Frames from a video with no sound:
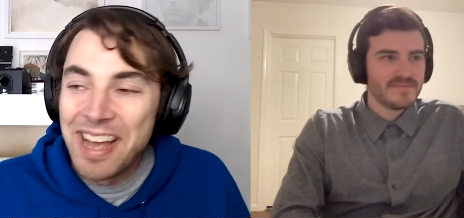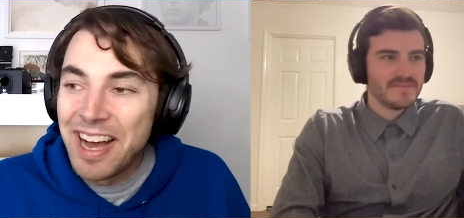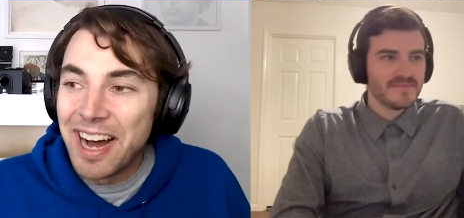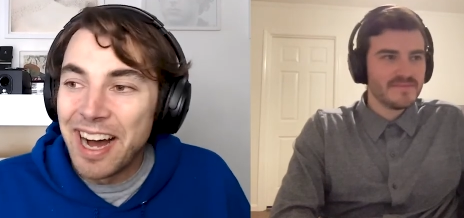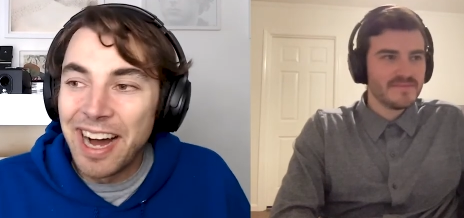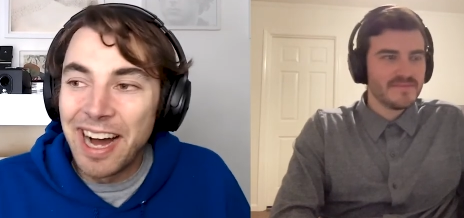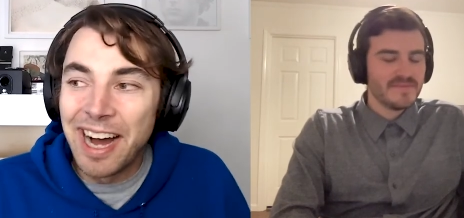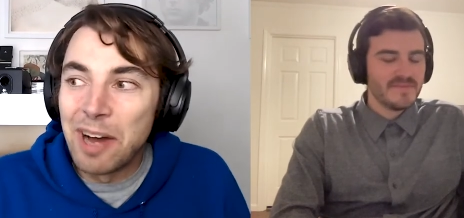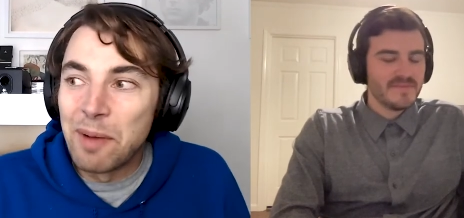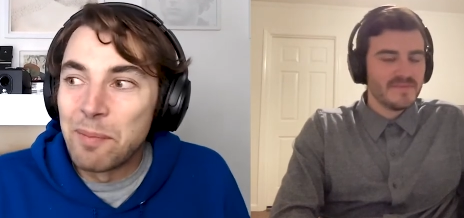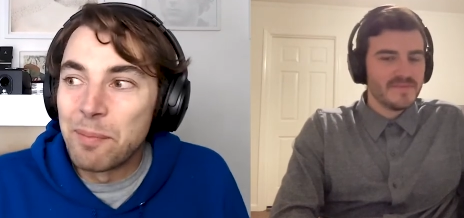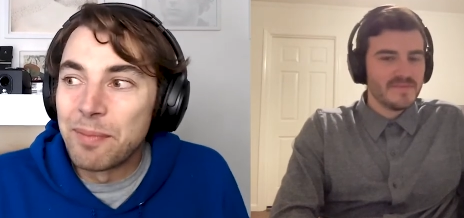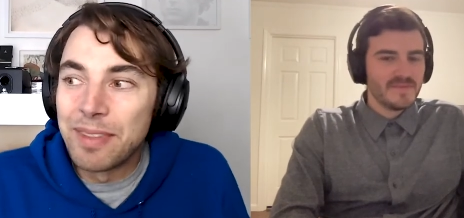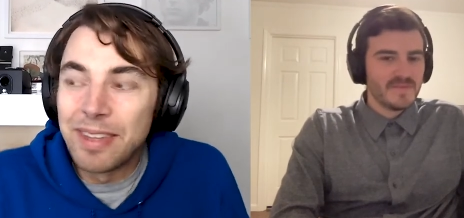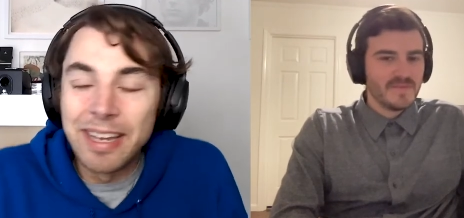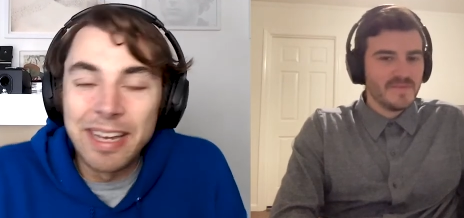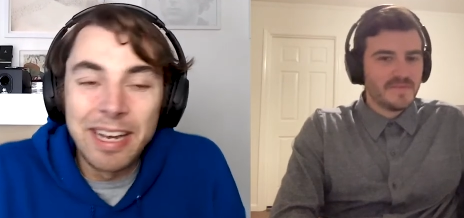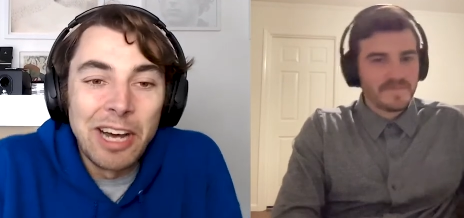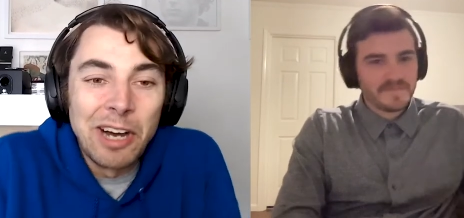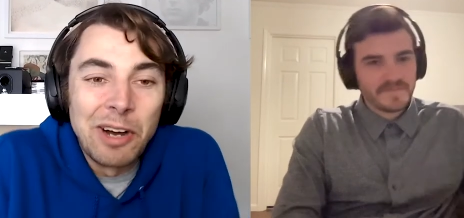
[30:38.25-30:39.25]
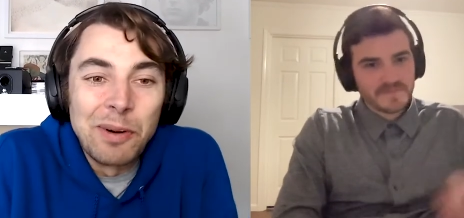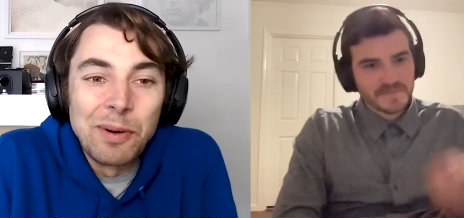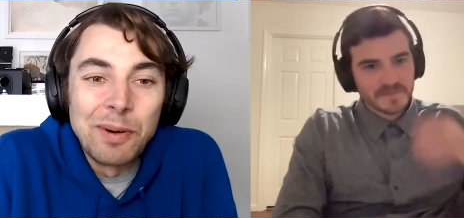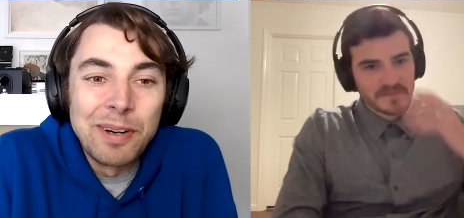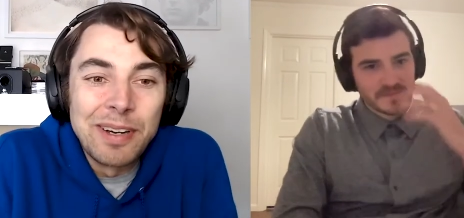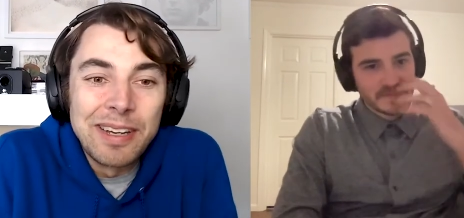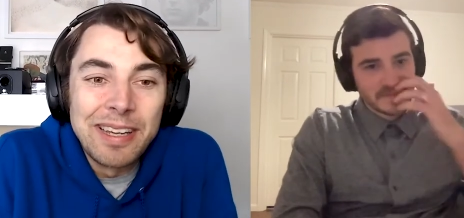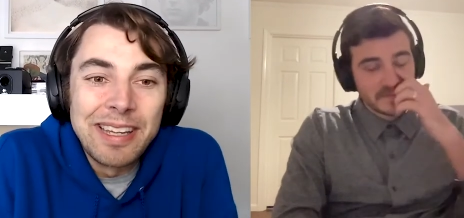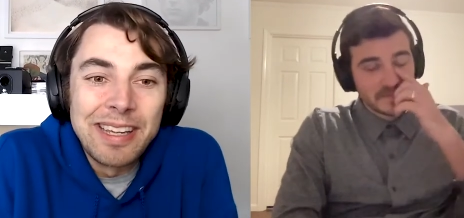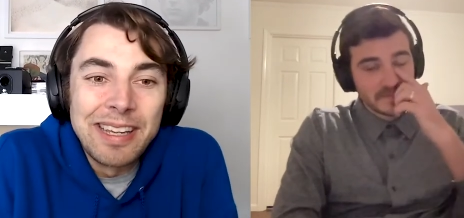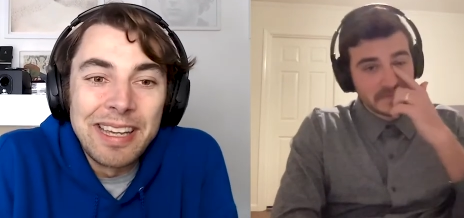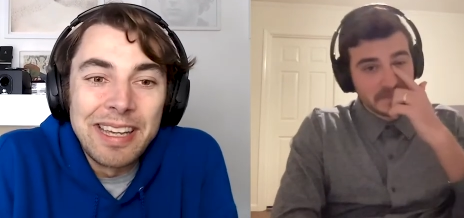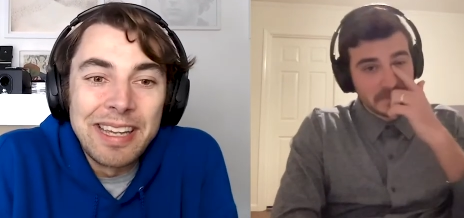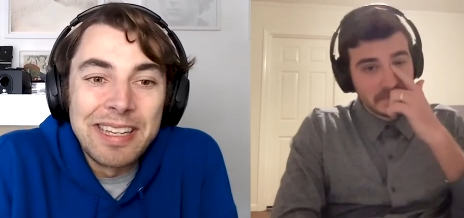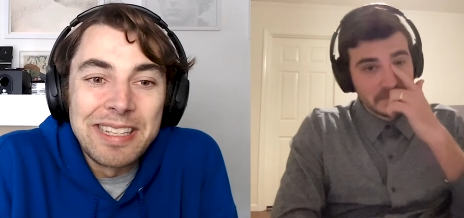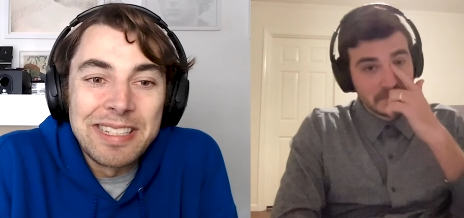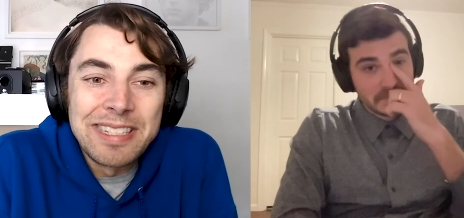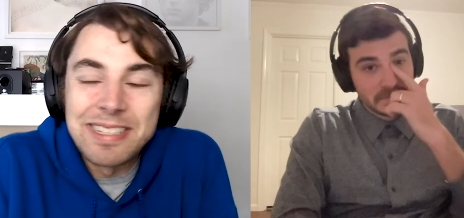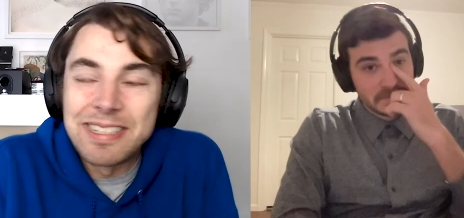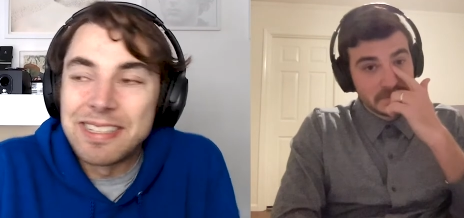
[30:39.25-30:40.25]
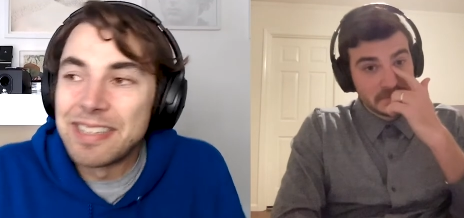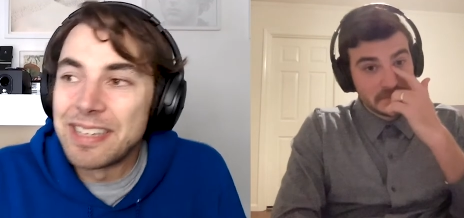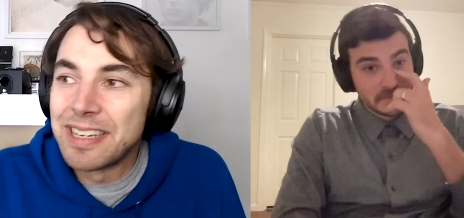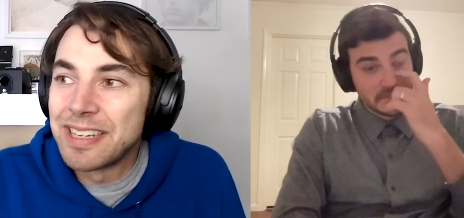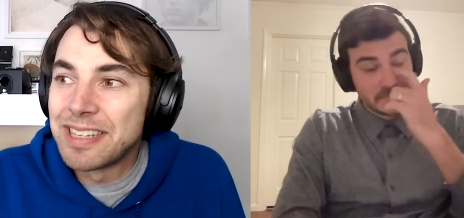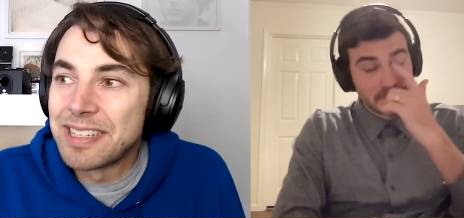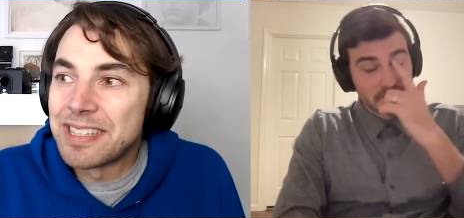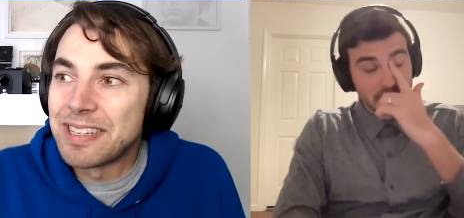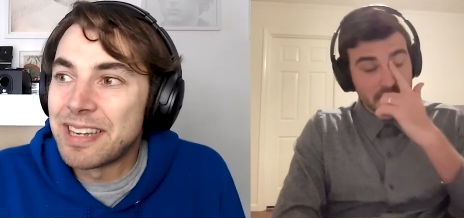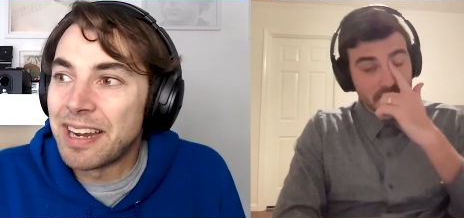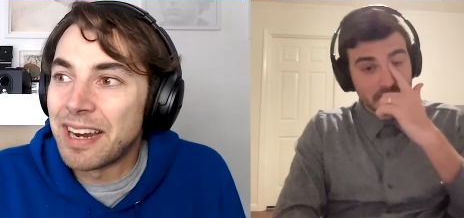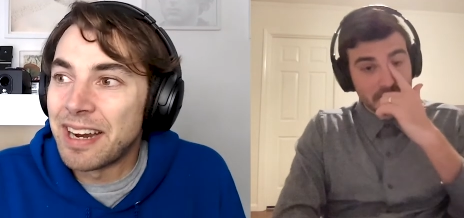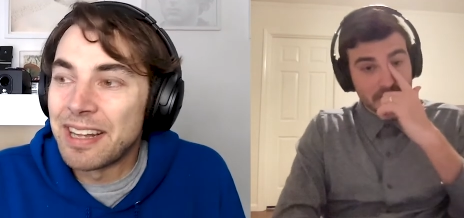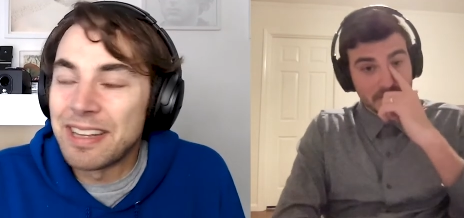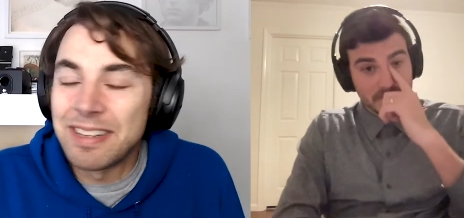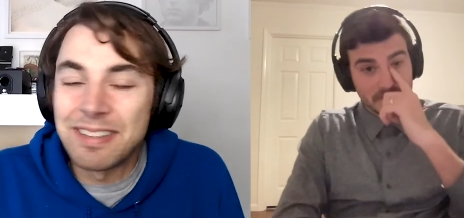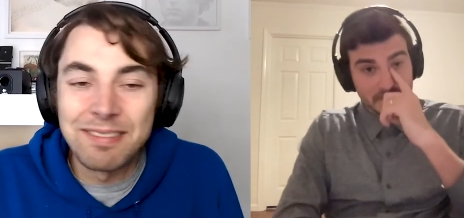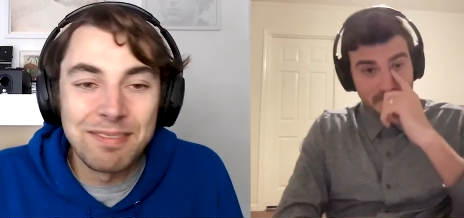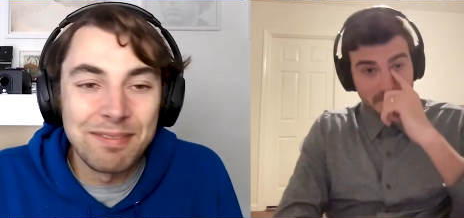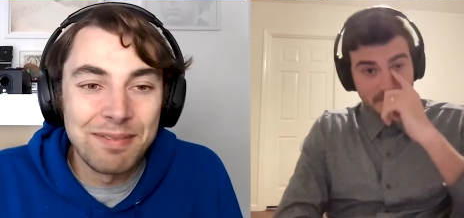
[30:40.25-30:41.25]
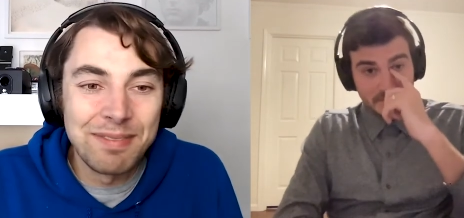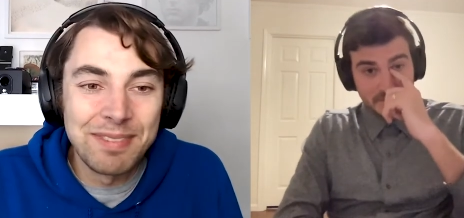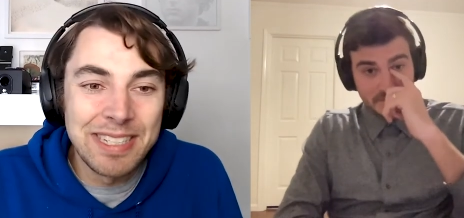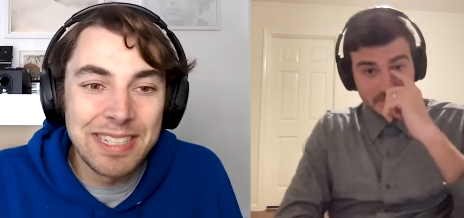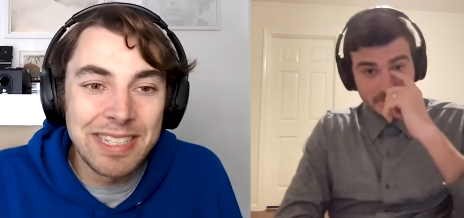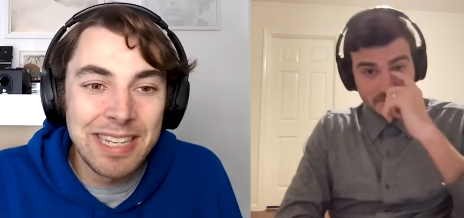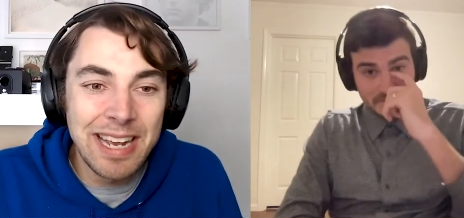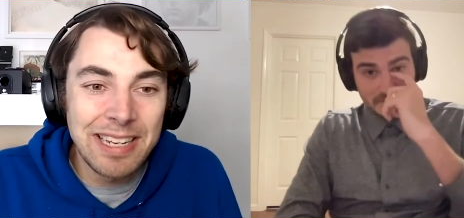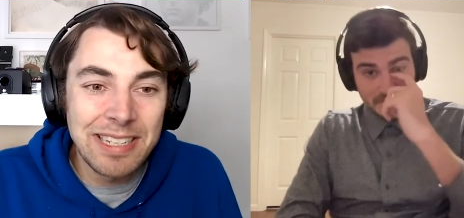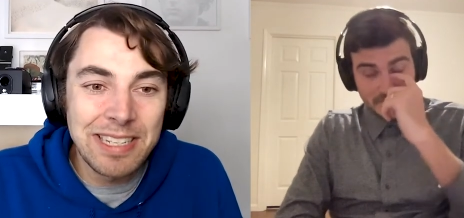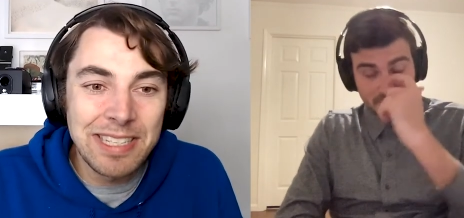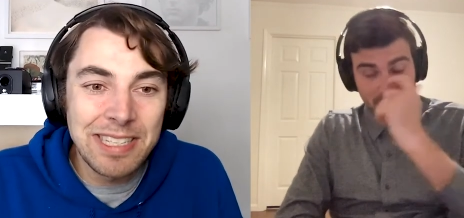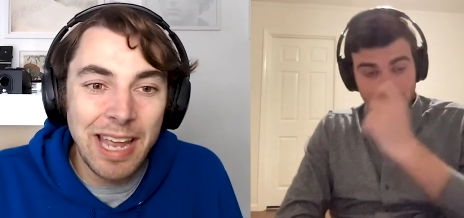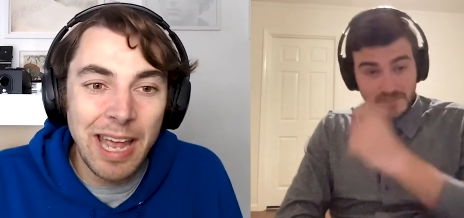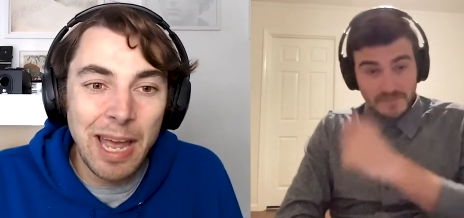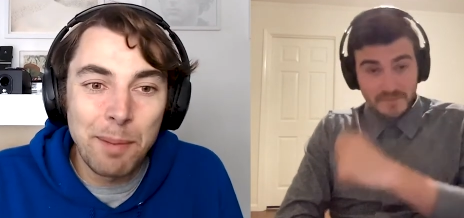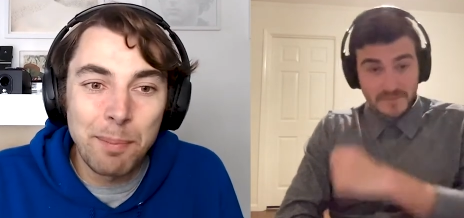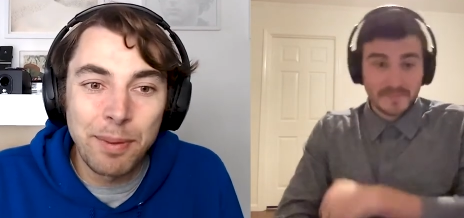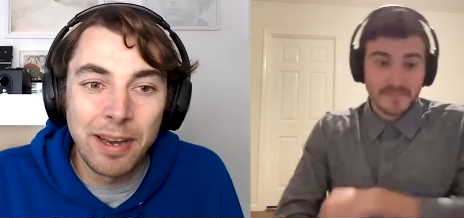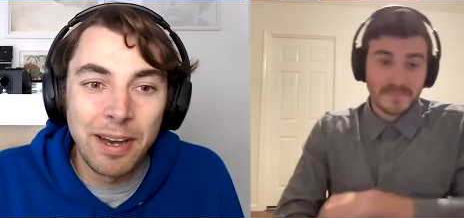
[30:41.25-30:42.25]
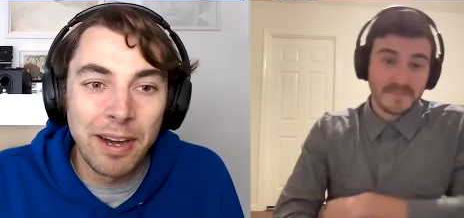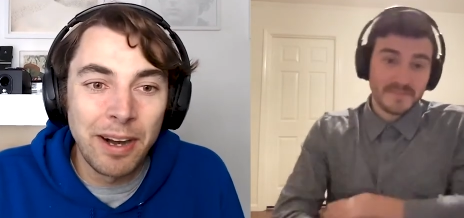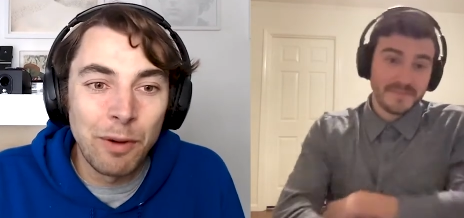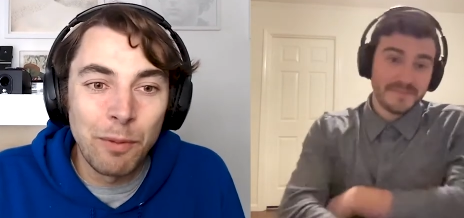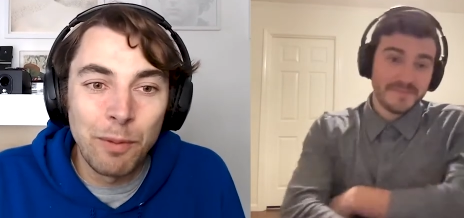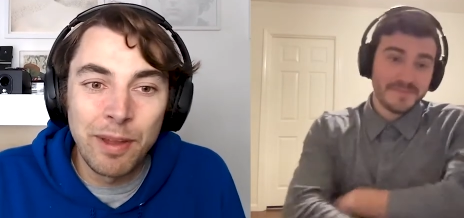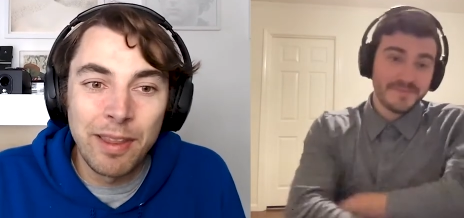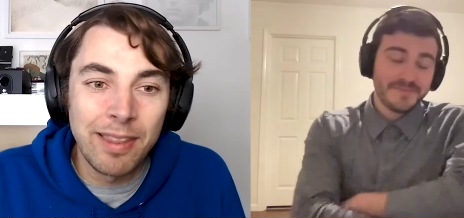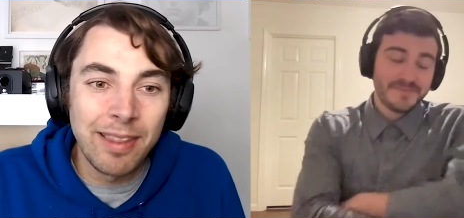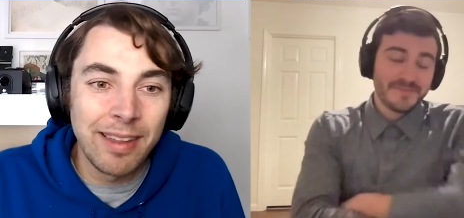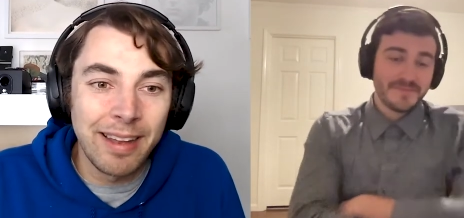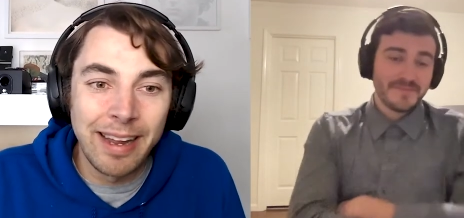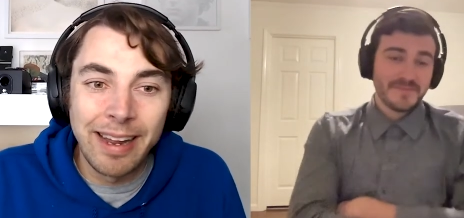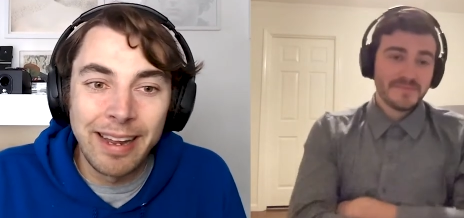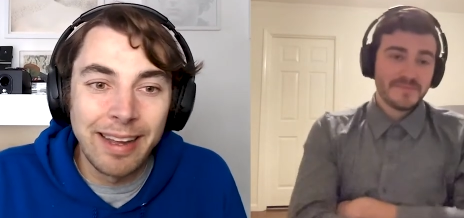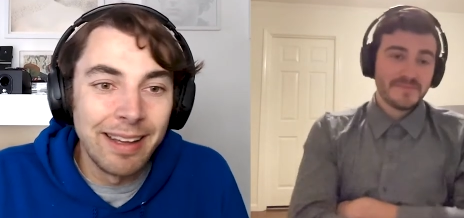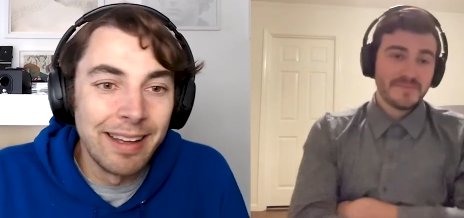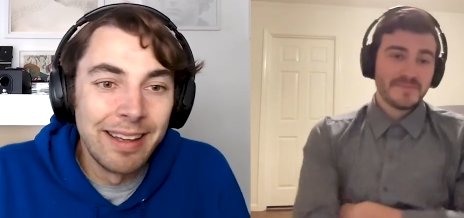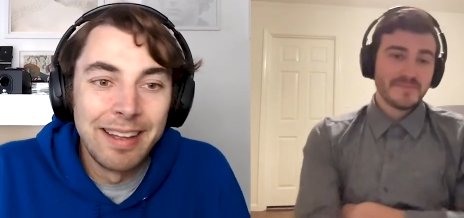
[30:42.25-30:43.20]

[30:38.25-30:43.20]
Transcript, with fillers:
Speaker 1: Um, you know, he's he's kind of staked his camp here with like